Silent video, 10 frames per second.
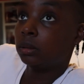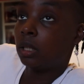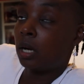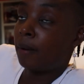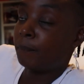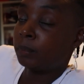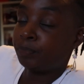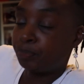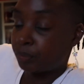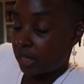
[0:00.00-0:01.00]
Then
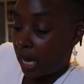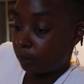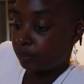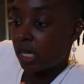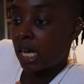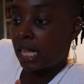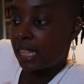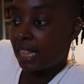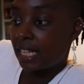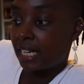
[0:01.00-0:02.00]

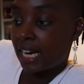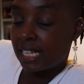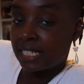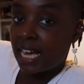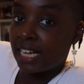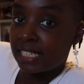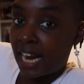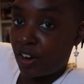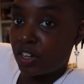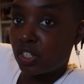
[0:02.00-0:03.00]
the last guy is
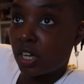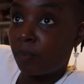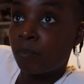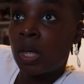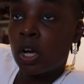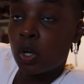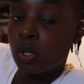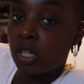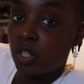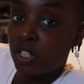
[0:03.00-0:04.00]
Carrington.
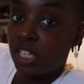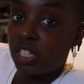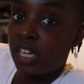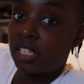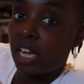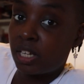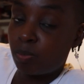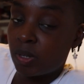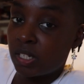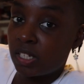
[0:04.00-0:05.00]
Goes out on a date,
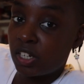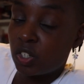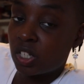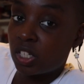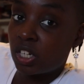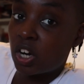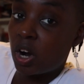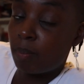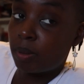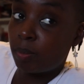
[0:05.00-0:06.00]
expresses interest in
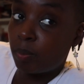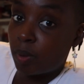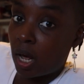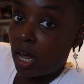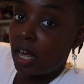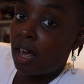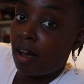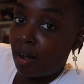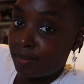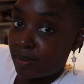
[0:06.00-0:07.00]
her, blah blah blah,
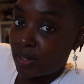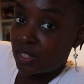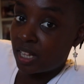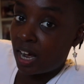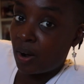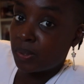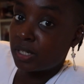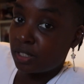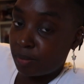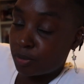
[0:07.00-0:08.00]
comes back to the house,
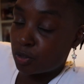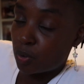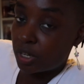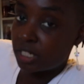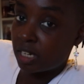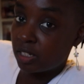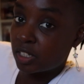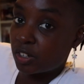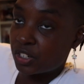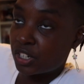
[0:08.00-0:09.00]
same story,
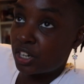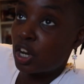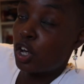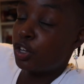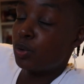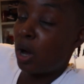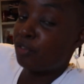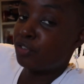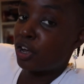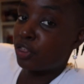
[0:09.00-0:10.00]
tells Kristen, you
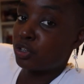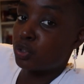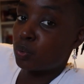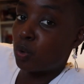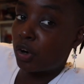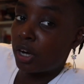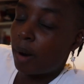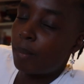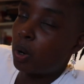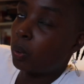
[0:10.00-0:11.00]
have nothing to worry
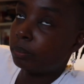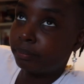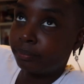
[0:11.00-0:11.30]
about.